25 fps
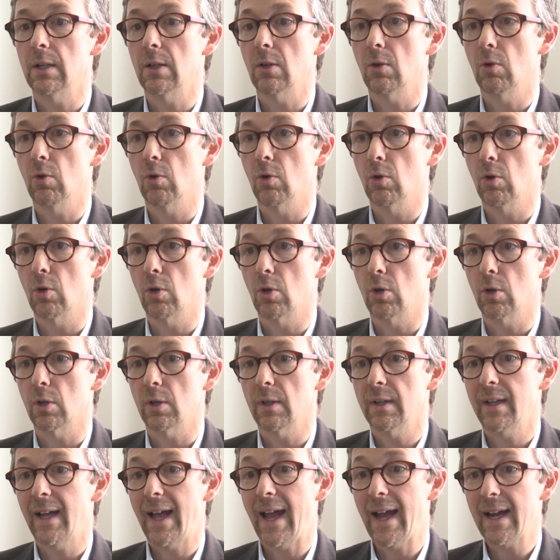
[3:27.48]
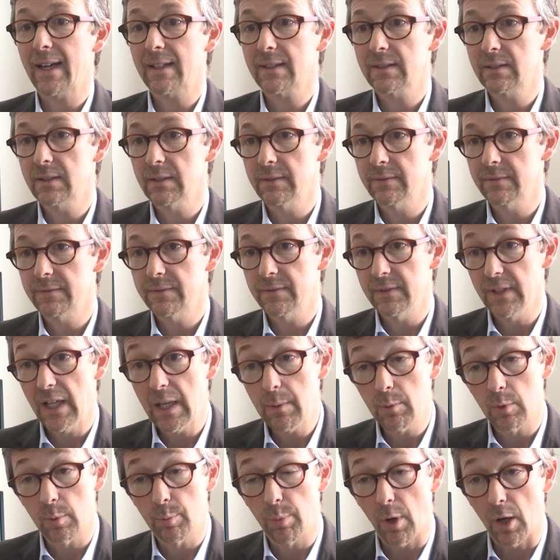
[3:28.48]
or active
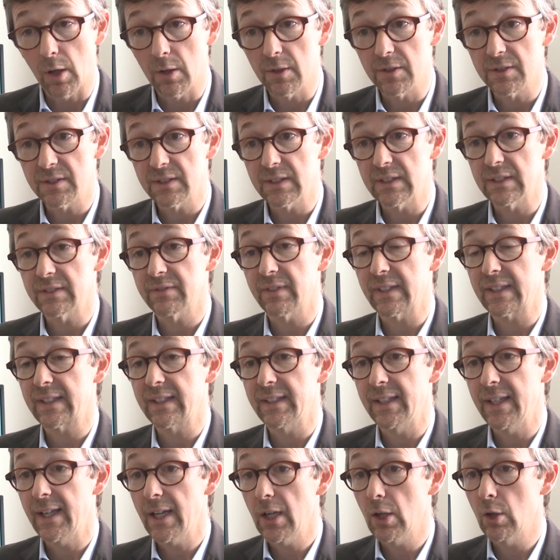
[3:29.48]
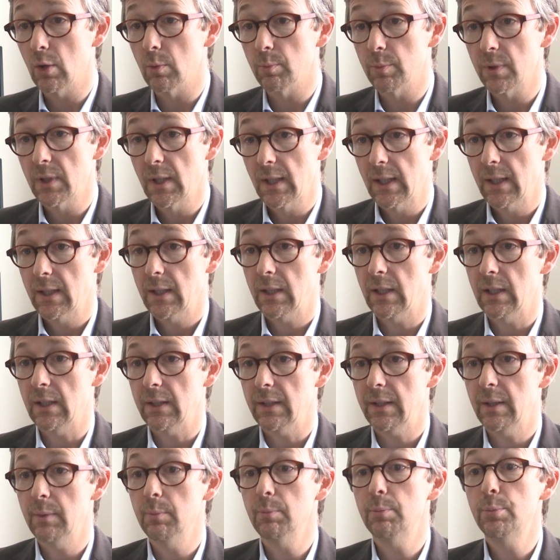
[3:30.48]
labor policies that can help
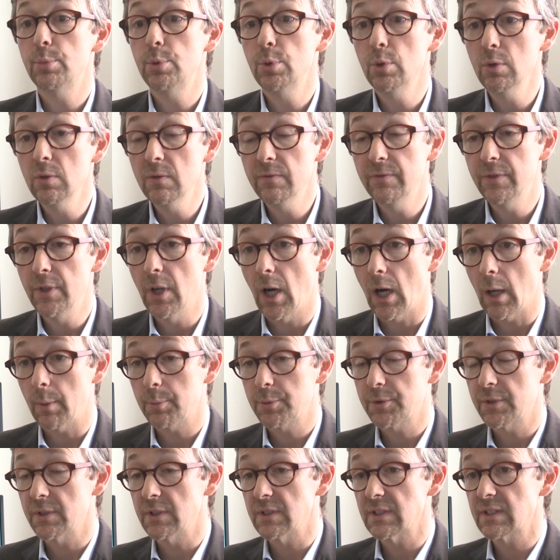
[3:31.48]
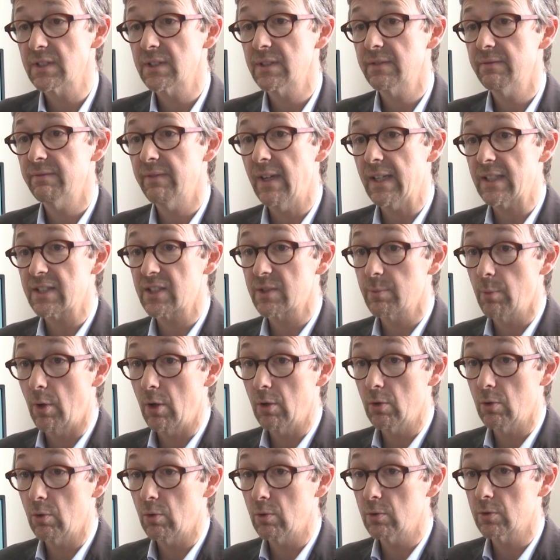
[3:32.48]
improve the options that
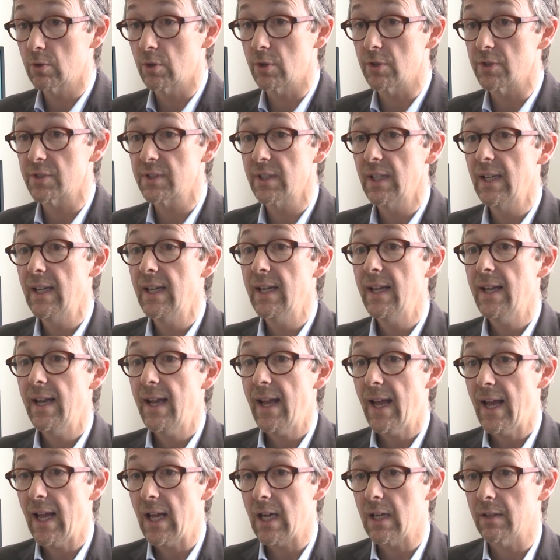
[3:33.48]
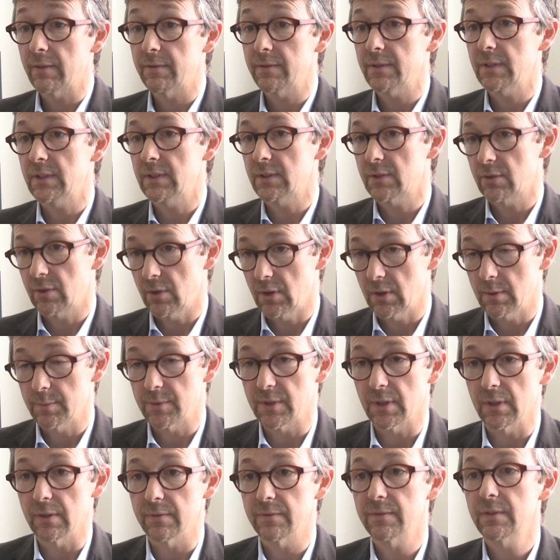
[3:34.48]
smallholders have in terms
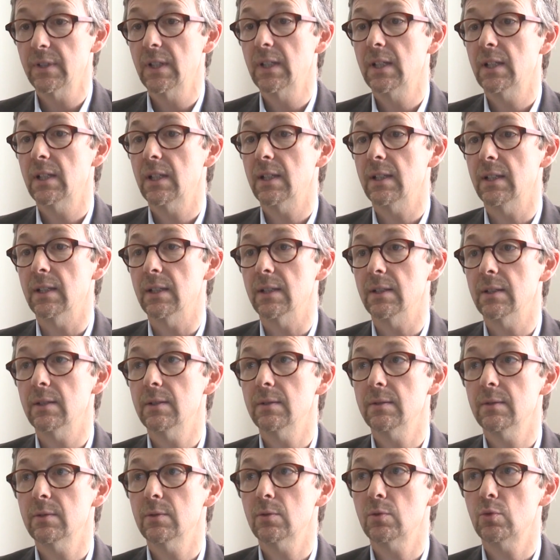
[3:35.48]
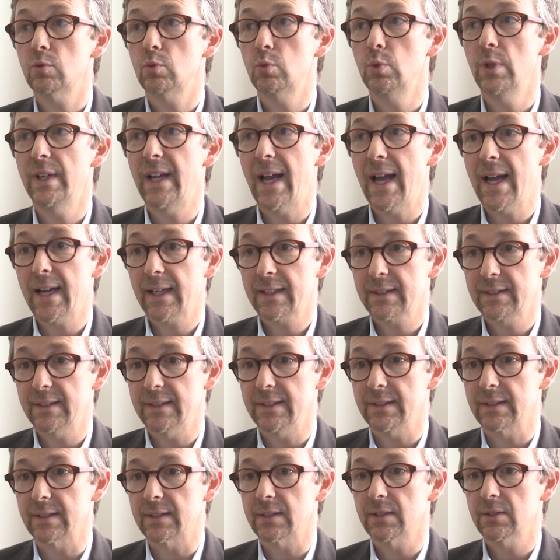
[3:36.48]
of
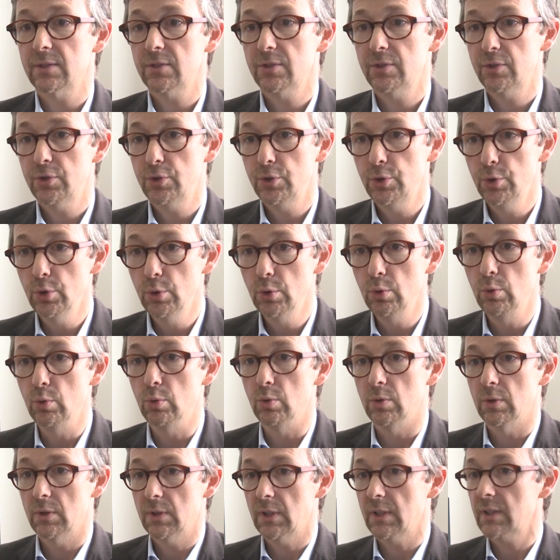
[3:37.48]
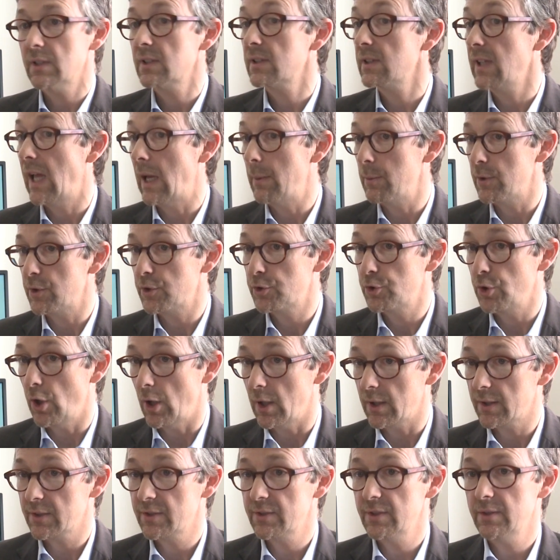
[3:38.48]
reacting to climate
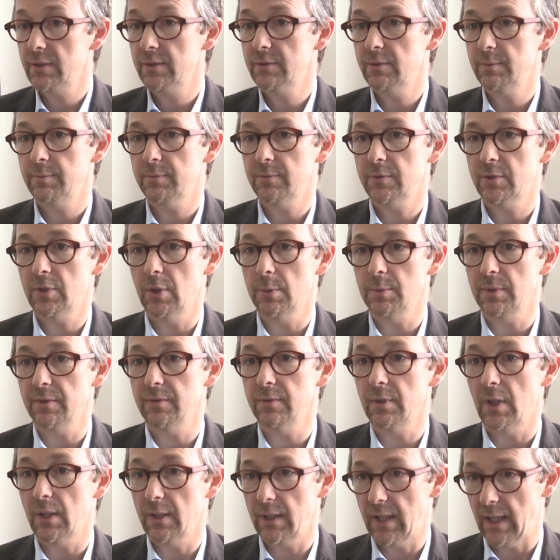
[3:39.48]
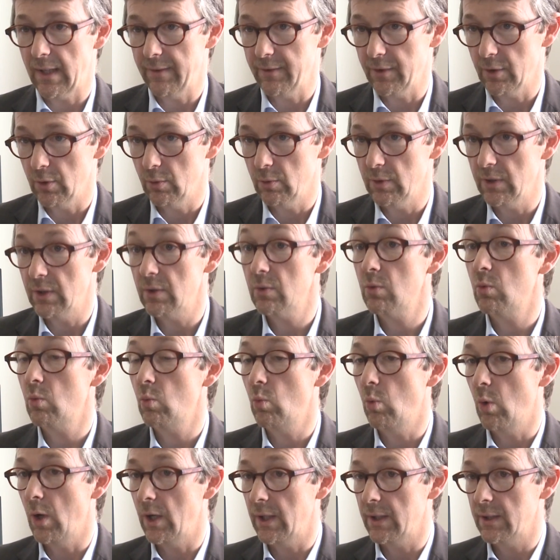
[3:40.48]
shocks, in terms of not having only
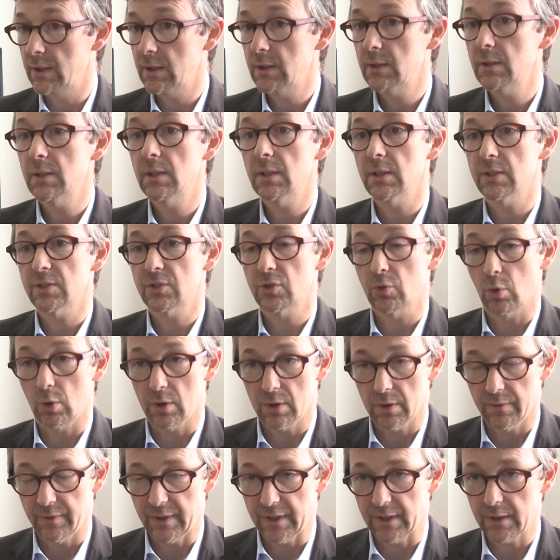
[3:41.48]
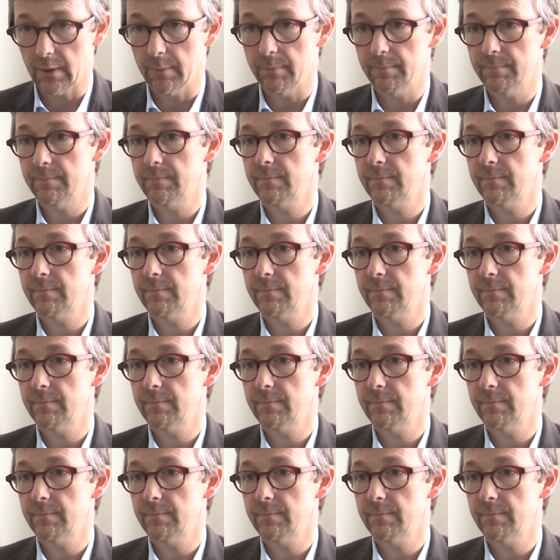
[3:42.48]
one source of income.